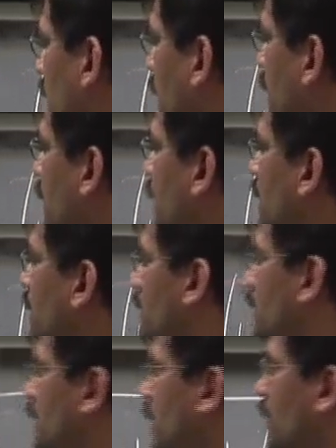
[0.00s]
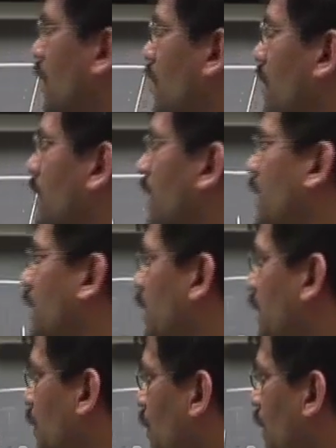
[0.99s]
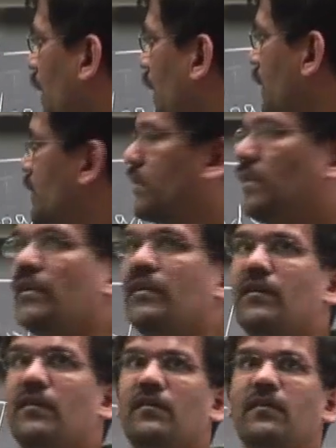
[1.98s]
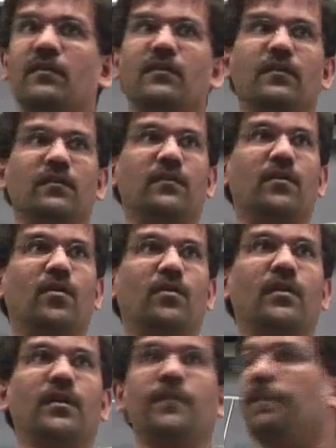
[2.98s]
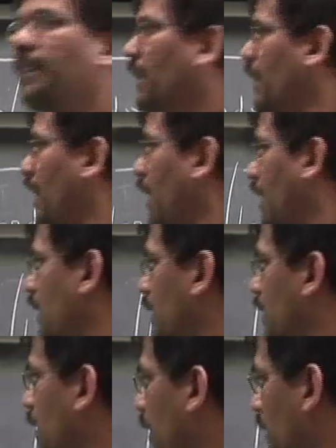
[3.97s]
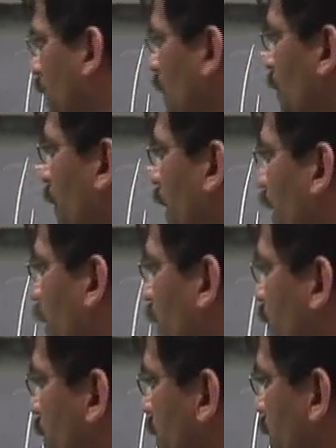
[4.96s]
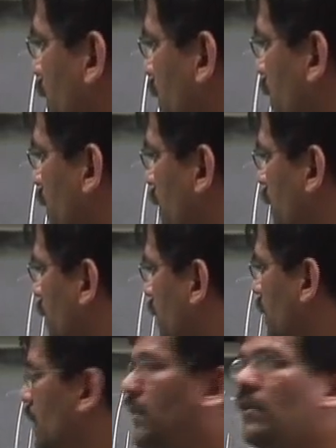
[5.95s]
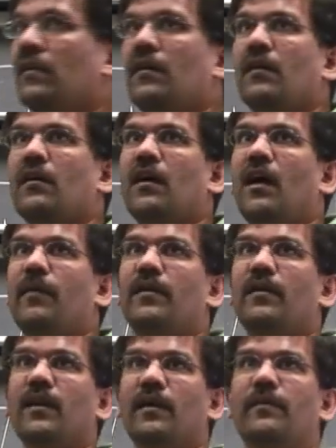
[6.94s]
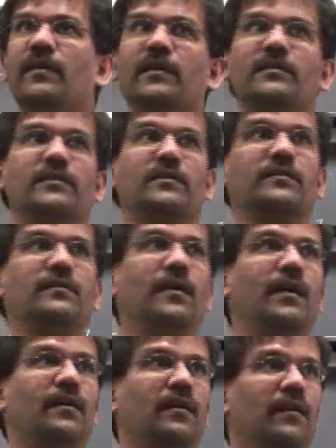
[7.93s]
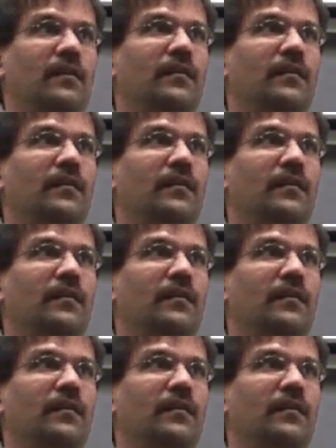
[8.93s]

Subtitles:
right, this is the code that you actually wrote, and you may use common libraries that